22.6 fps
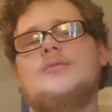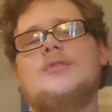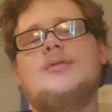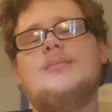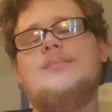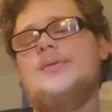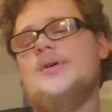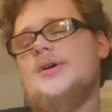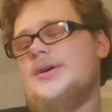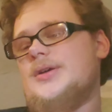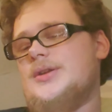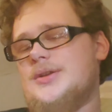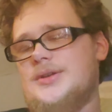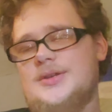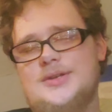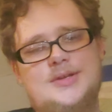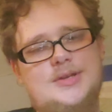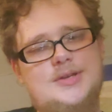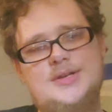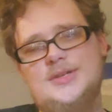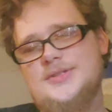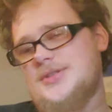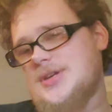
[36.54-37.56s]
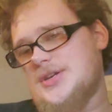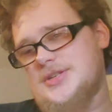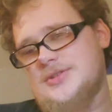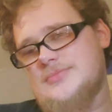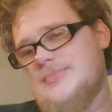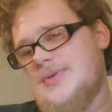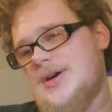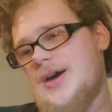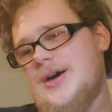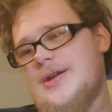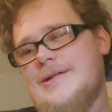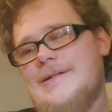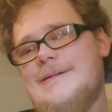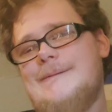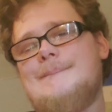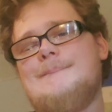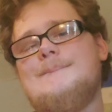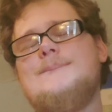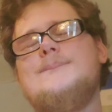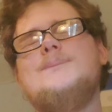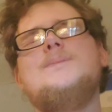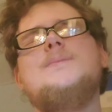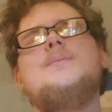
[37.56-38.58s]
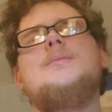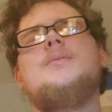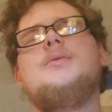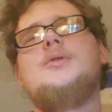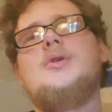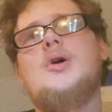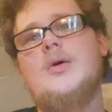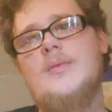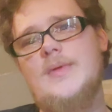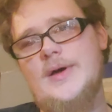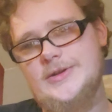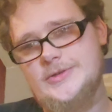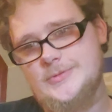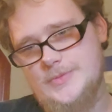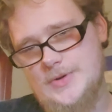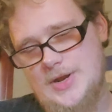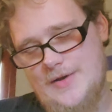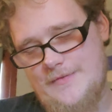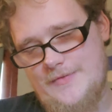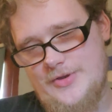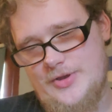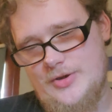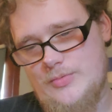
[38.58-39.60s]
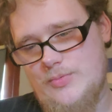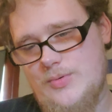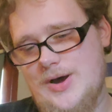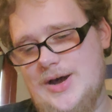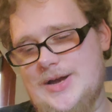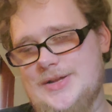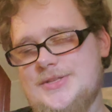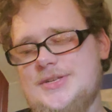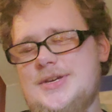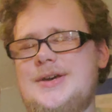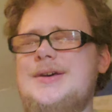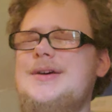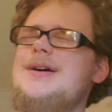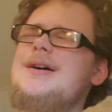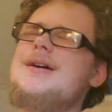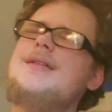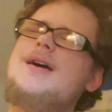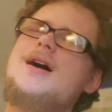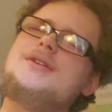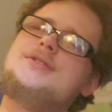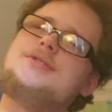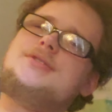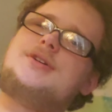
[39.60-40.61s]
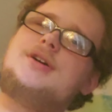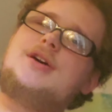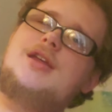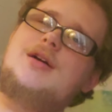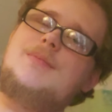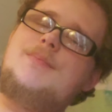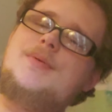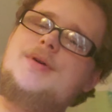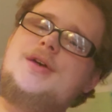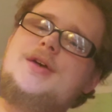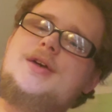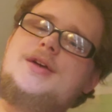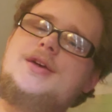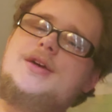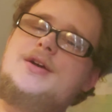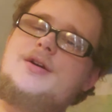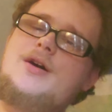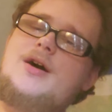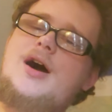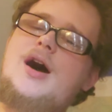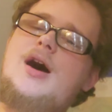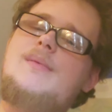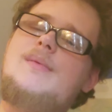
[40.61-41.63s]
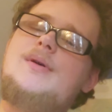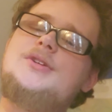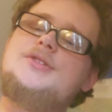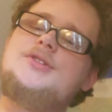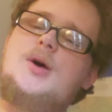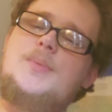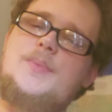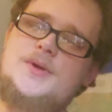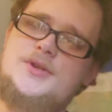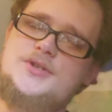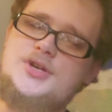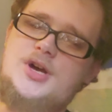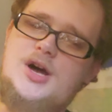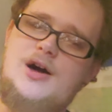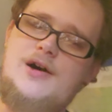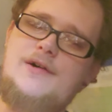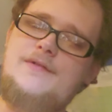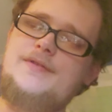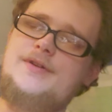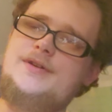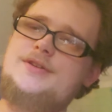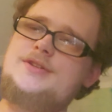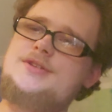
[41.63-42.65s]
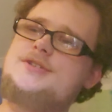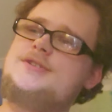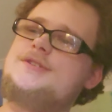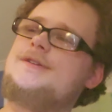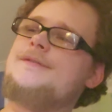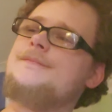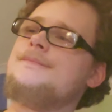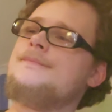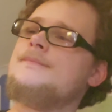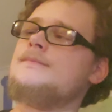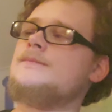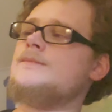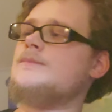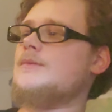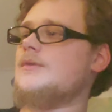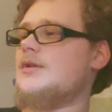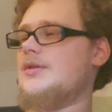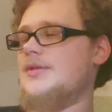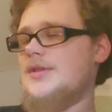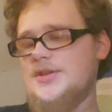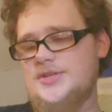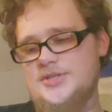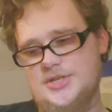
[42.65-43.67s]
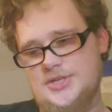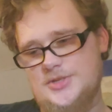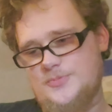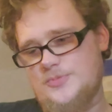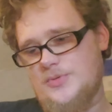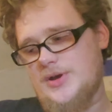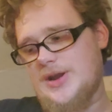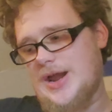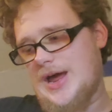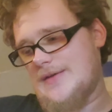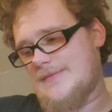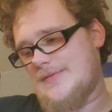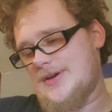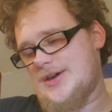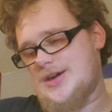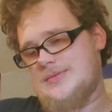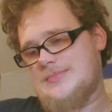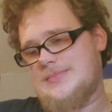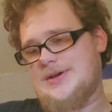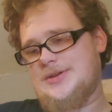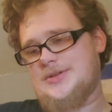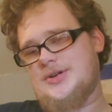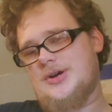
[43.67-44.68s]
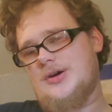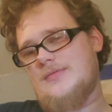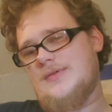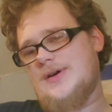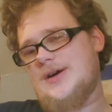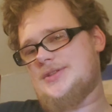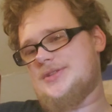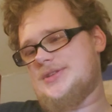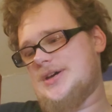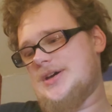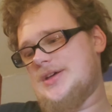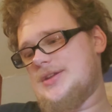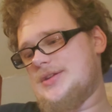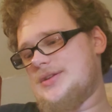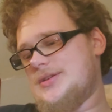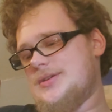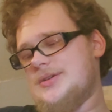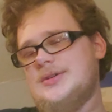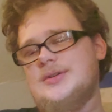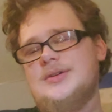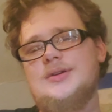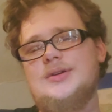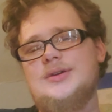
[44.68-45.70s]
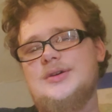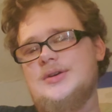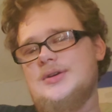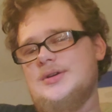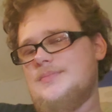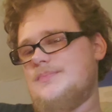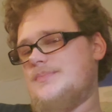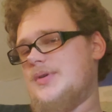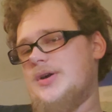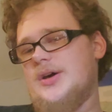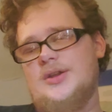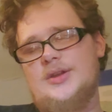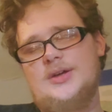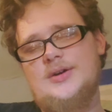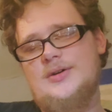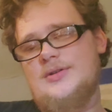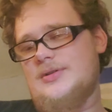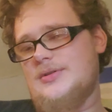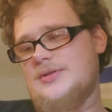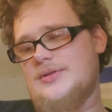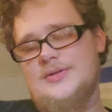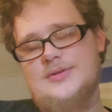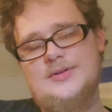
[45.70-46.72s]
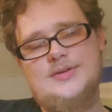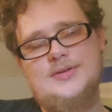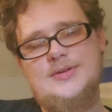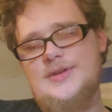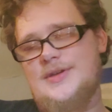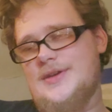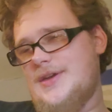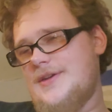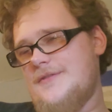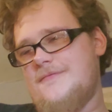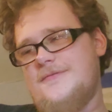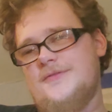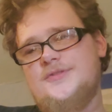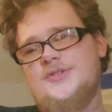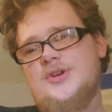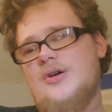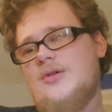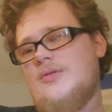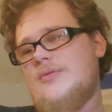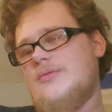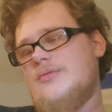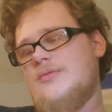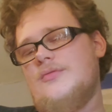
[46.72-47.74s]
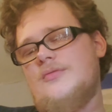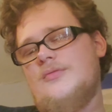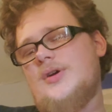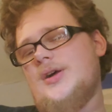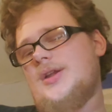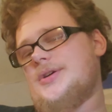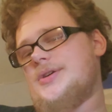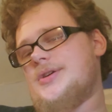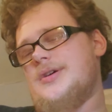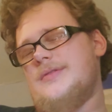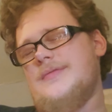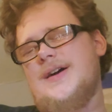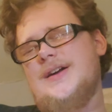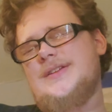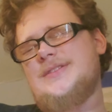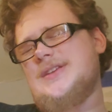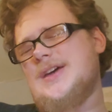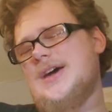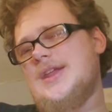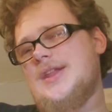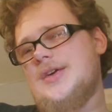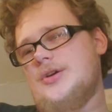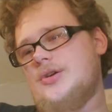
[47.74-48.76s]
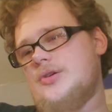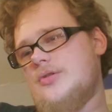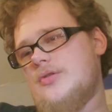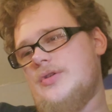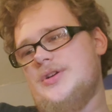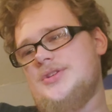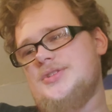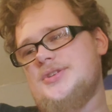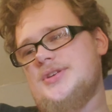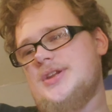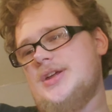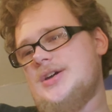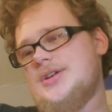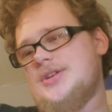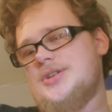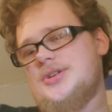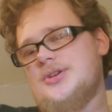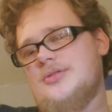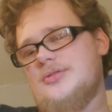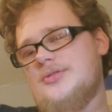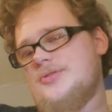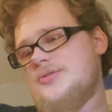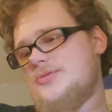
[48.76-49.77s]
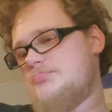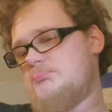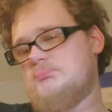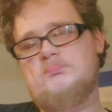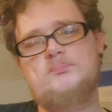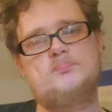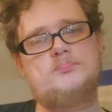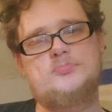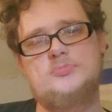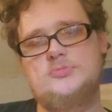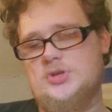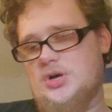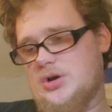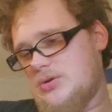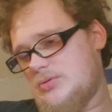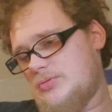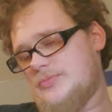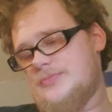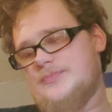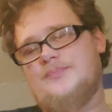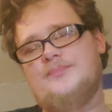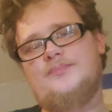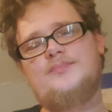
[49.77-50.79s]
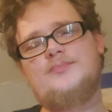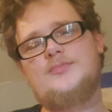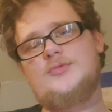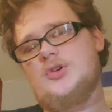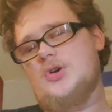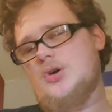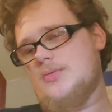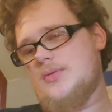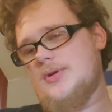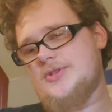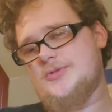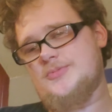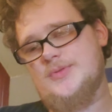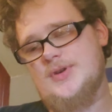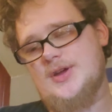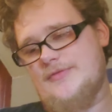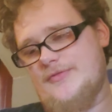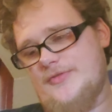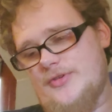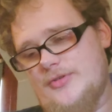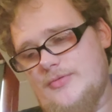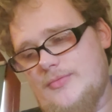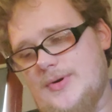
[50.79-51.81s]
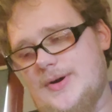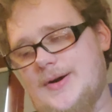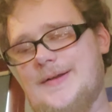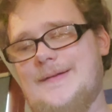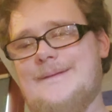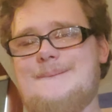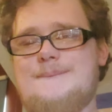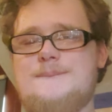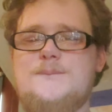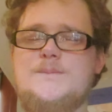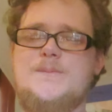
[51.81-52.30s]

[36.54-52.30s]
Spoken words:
But it doesn't matter. Collect whatever you want. That's going to be how I start this off is, this is what I recommend collecting. But if you don't want to collect any coins that I show you, don't. Collect whatever you want.